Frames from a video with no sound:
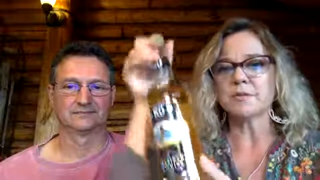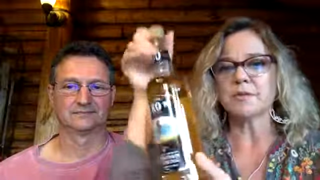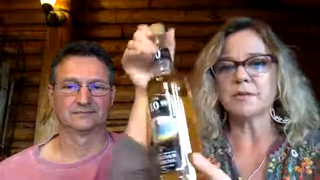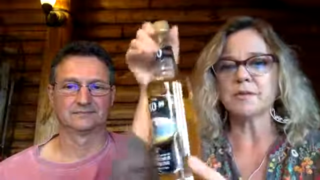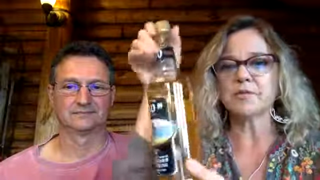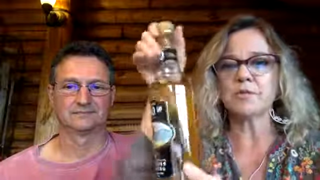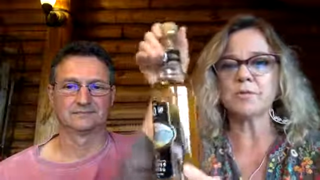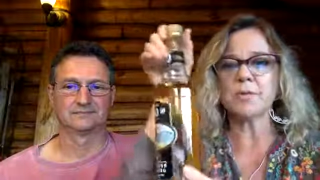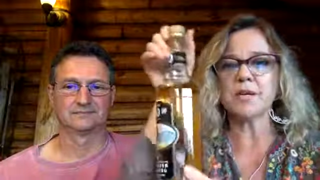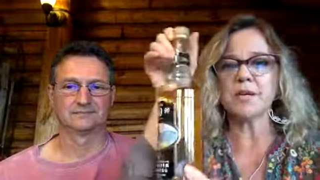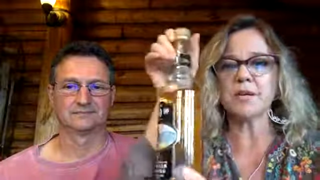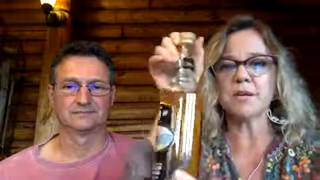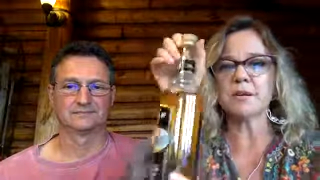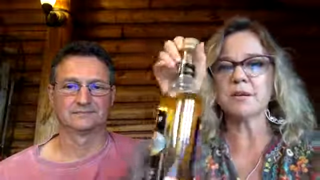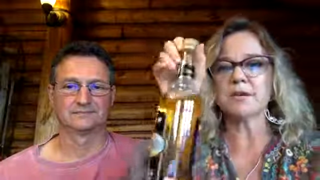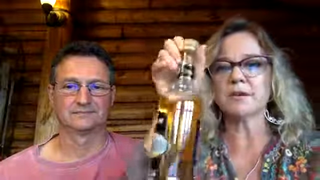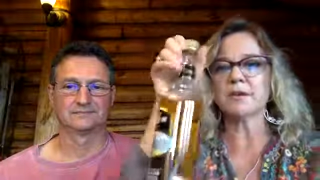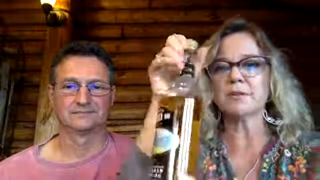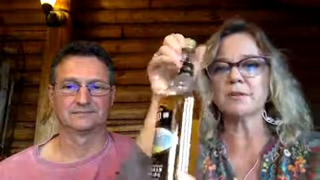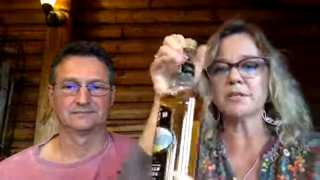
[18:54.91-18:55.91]
Speaker 1: This would be
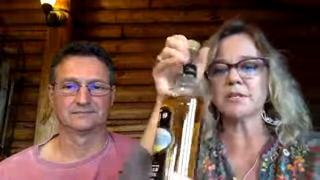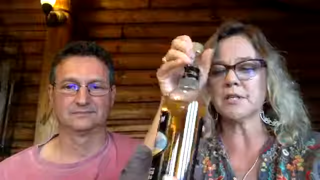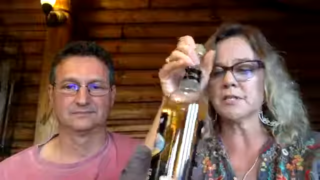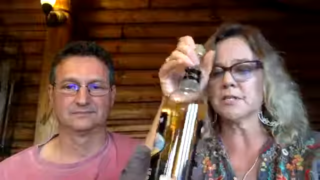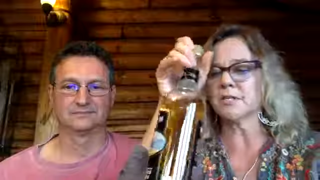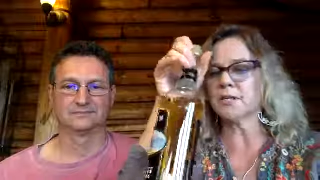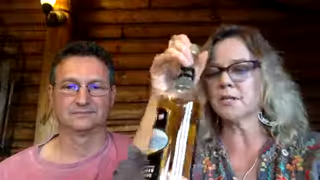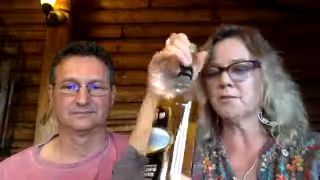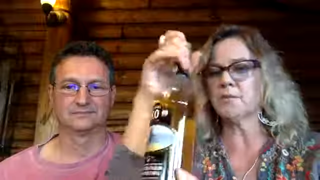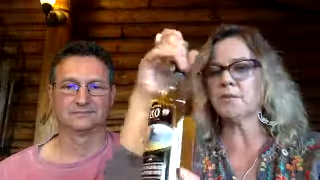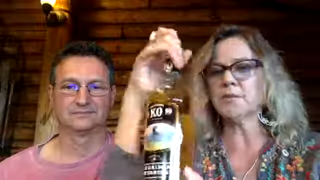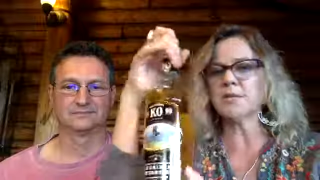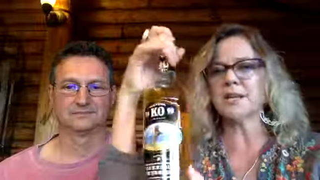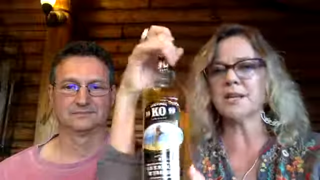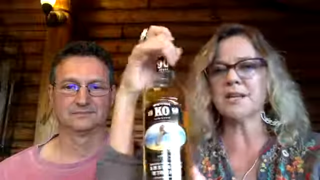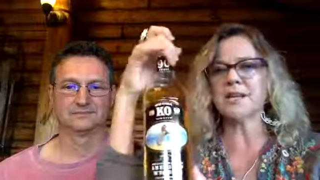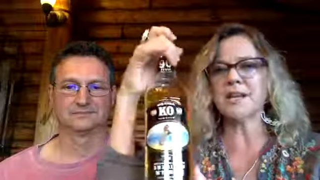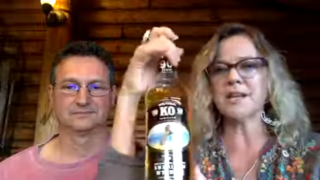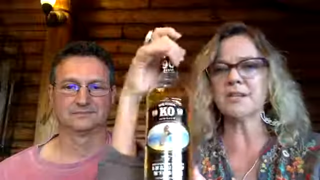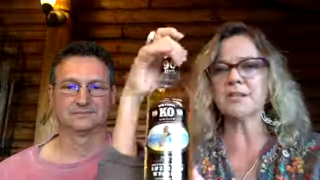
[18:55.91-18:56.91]
Coltisca, which
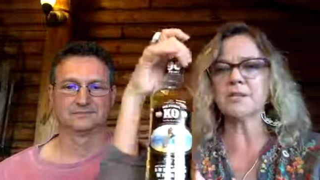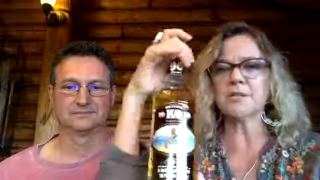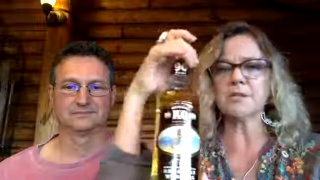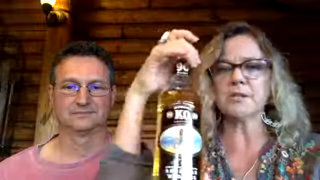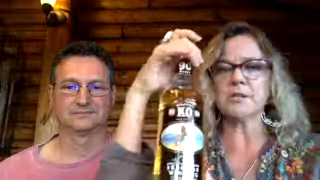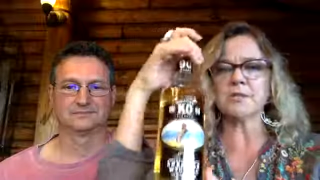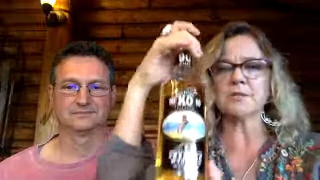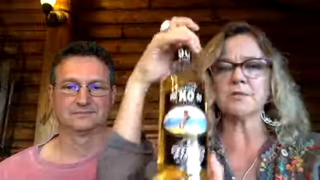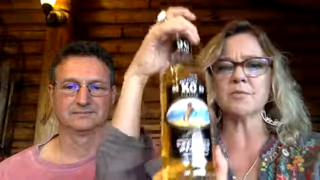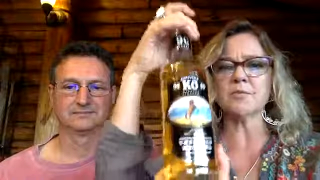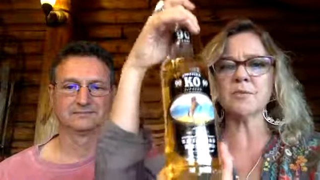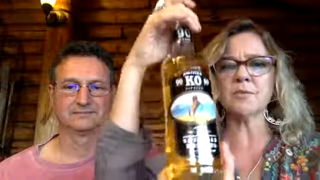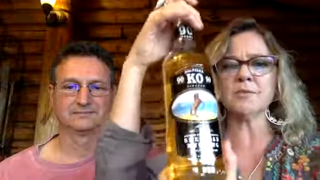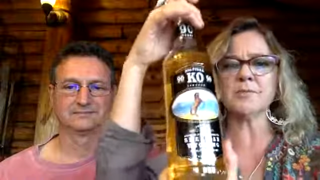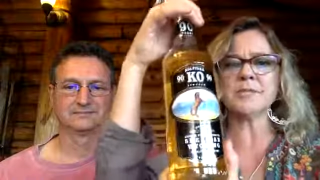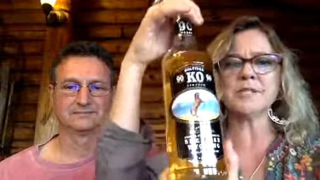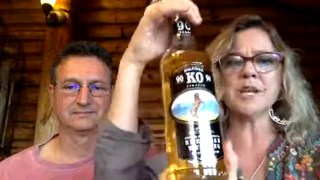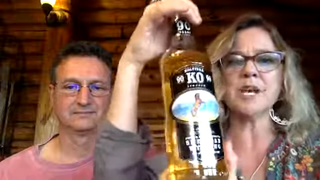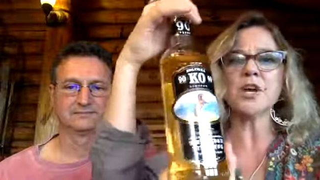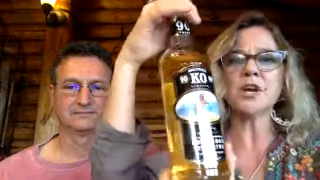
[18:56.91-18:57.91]
I can't do this.
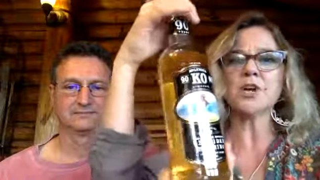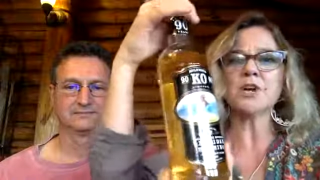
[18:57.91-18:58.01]
Whoops.